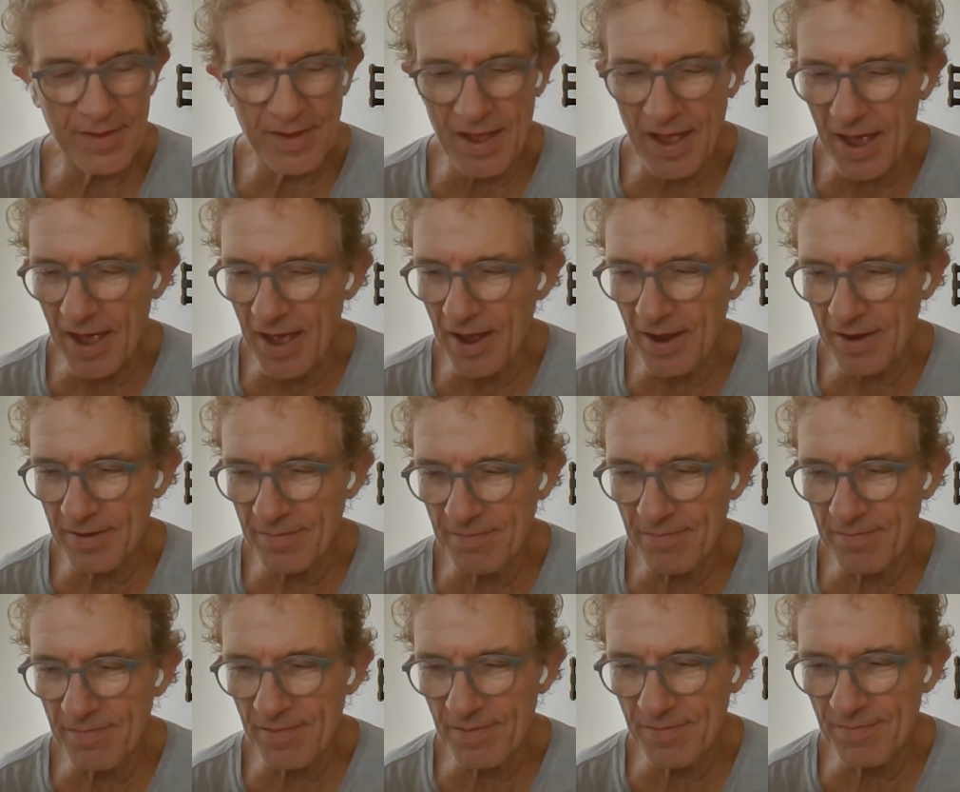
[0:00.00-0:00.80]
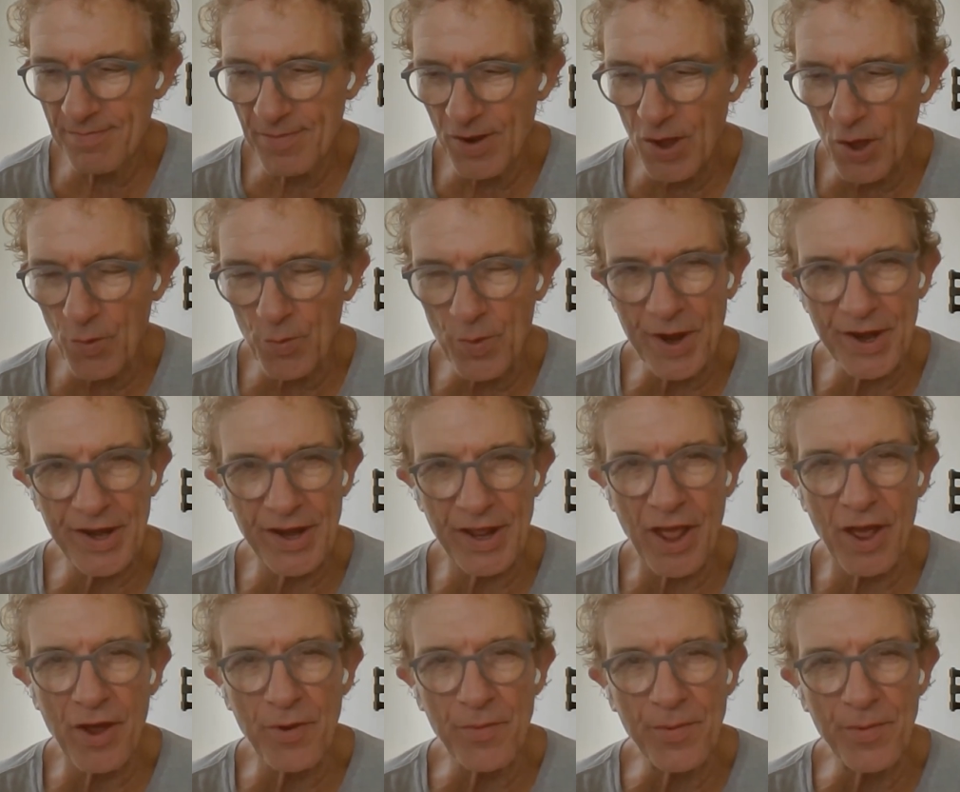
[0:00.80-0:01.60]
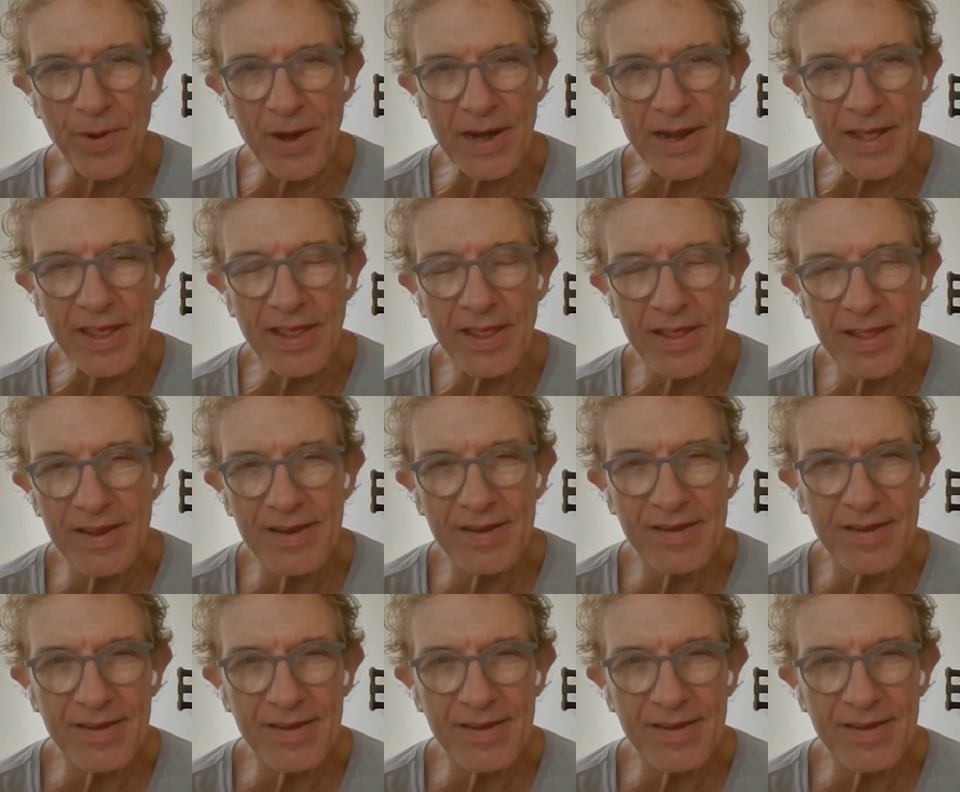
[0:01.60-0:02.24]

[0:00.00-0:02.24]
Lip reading: long way to go, really.